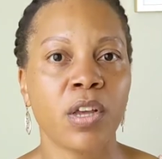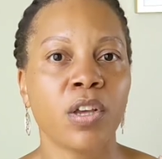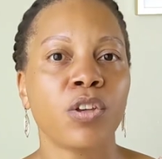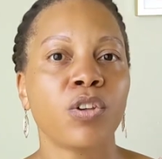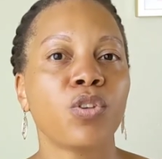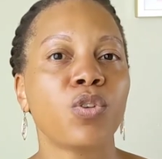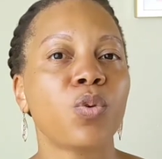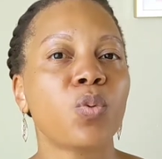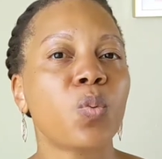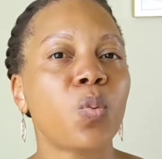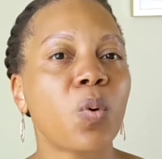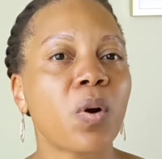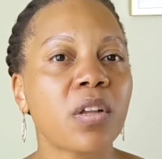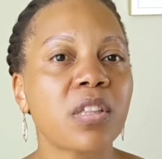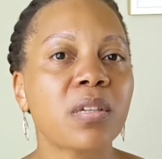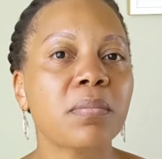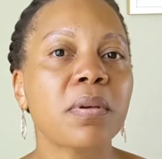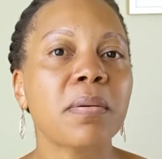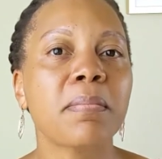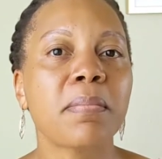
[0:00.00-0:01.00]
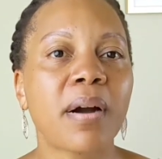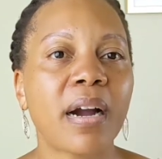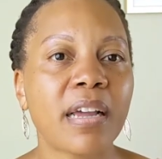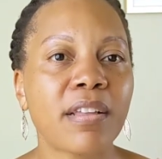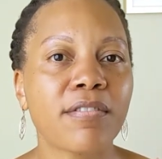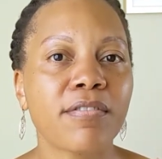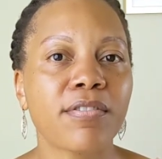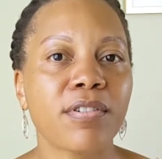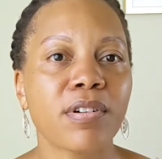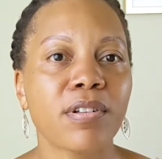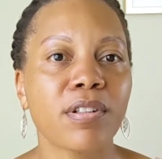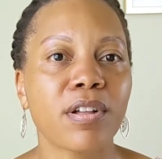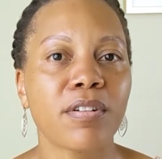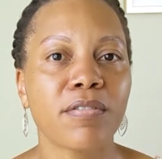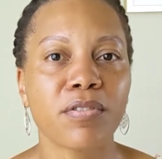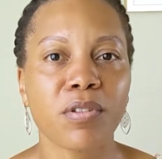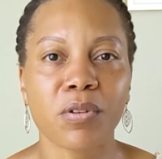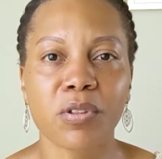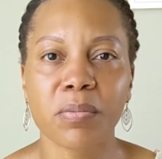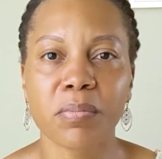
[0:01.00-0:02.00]
you want to be mindful of
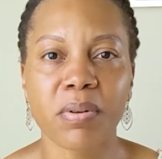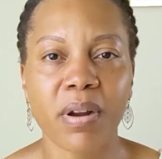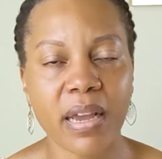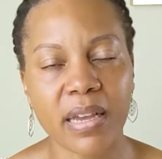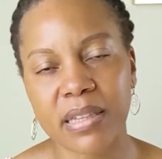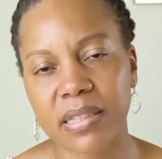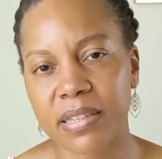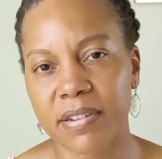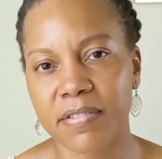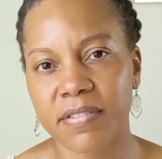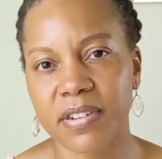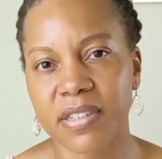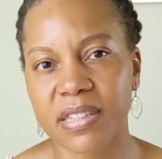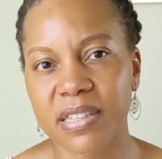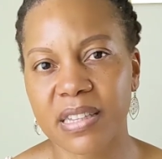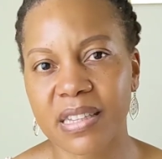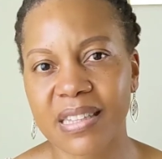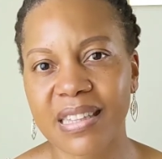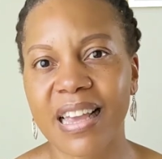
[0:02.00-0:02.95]
those price differences,